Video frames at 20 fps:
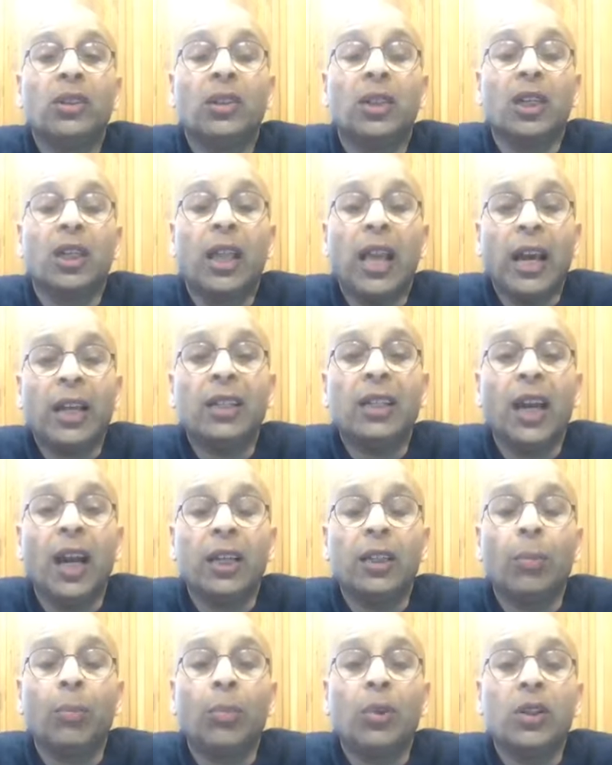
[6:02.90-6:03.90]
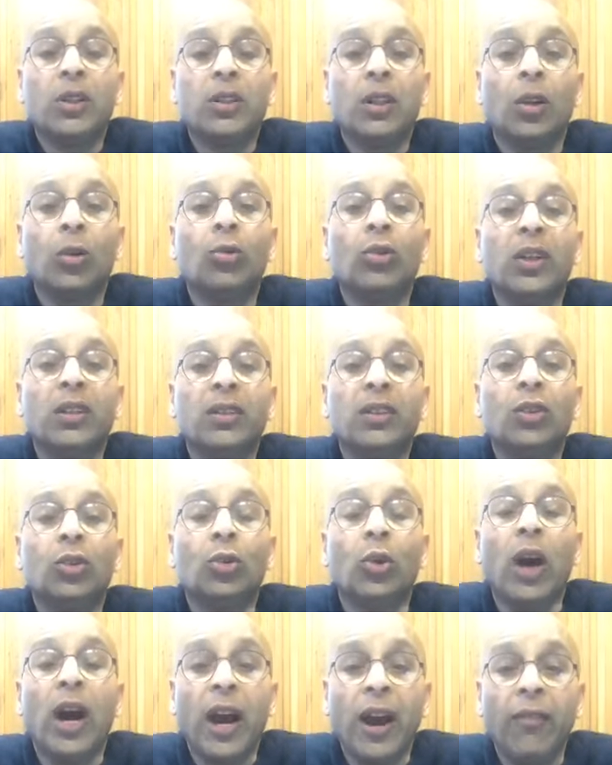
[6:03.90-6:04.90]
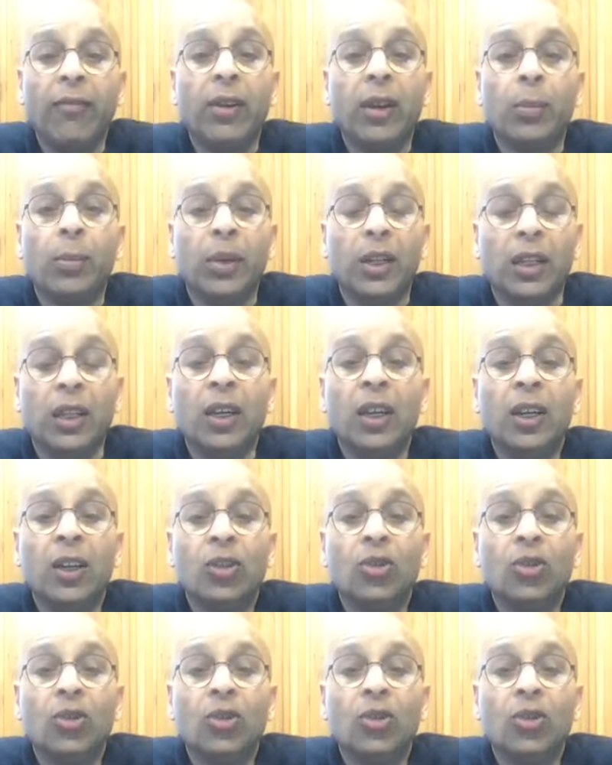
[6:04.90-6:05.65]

is that kind of person who does it to everybody.